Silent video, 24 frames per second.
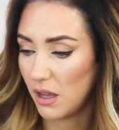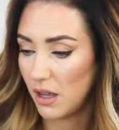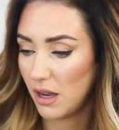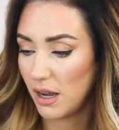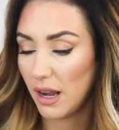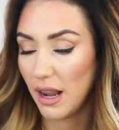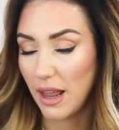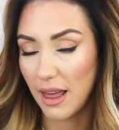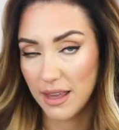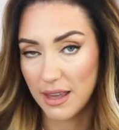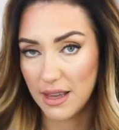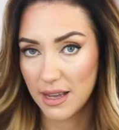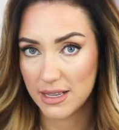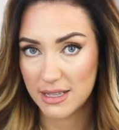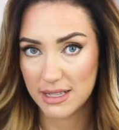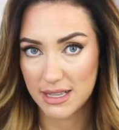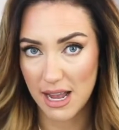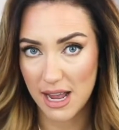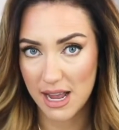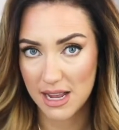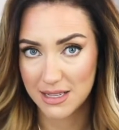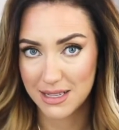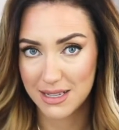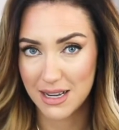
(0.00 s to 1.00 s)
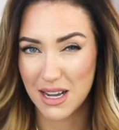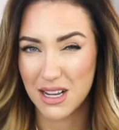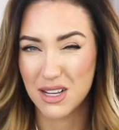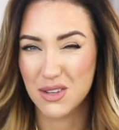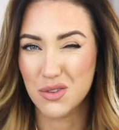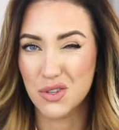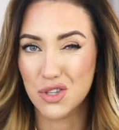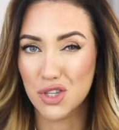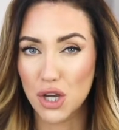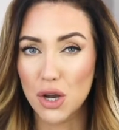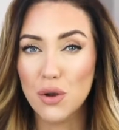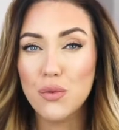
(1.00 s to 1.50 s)
like I said, I
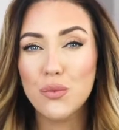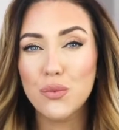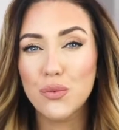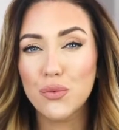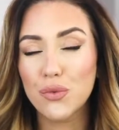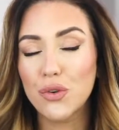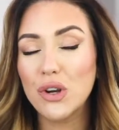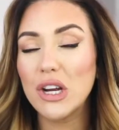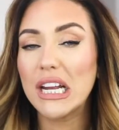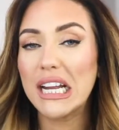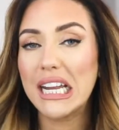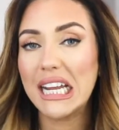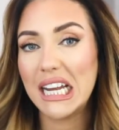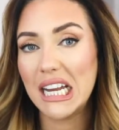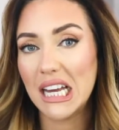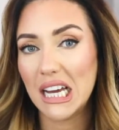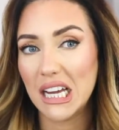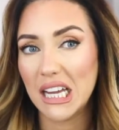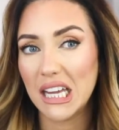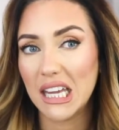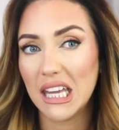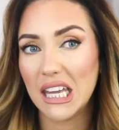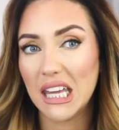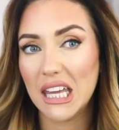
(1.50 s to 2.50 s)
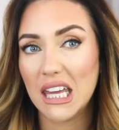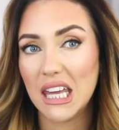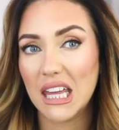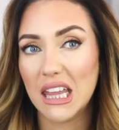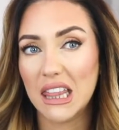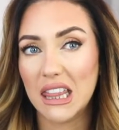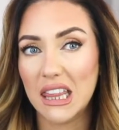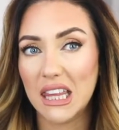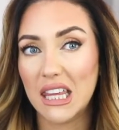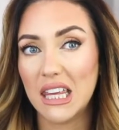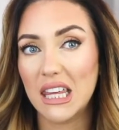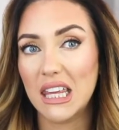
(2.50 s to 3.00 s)
don't really like
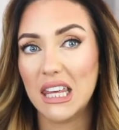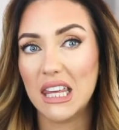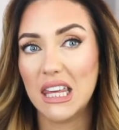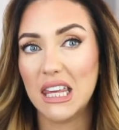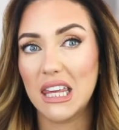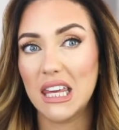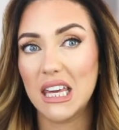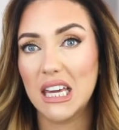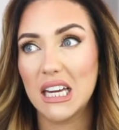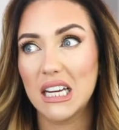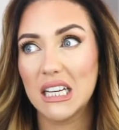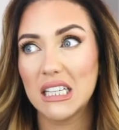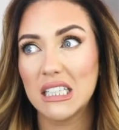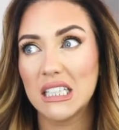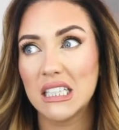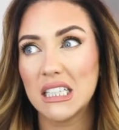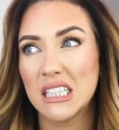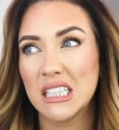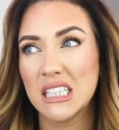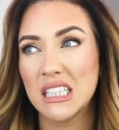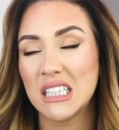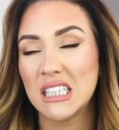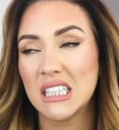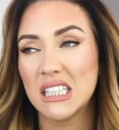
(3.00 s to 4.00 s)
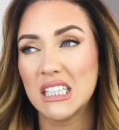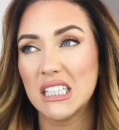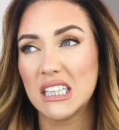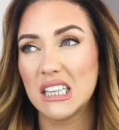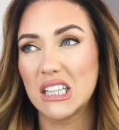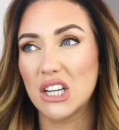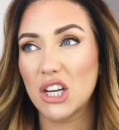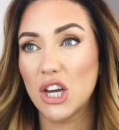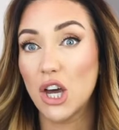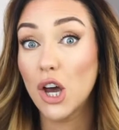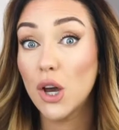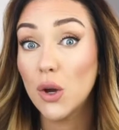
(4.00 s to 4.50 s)
the
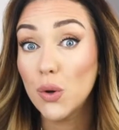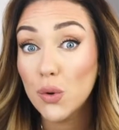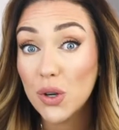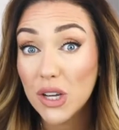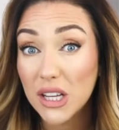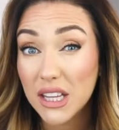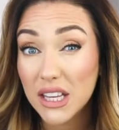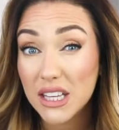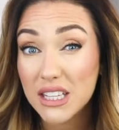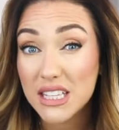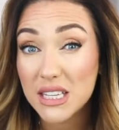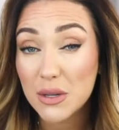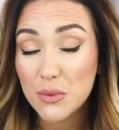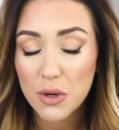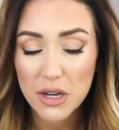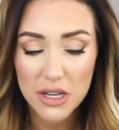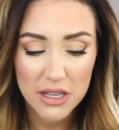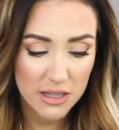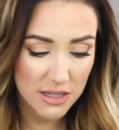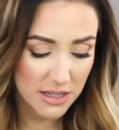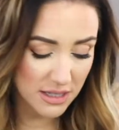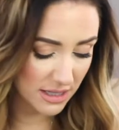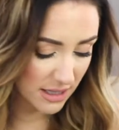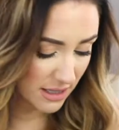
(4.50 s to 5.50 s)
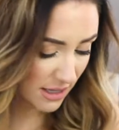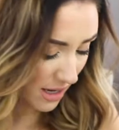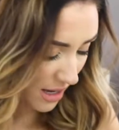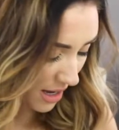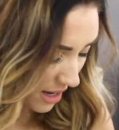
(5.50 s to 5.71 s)
coconutty ones.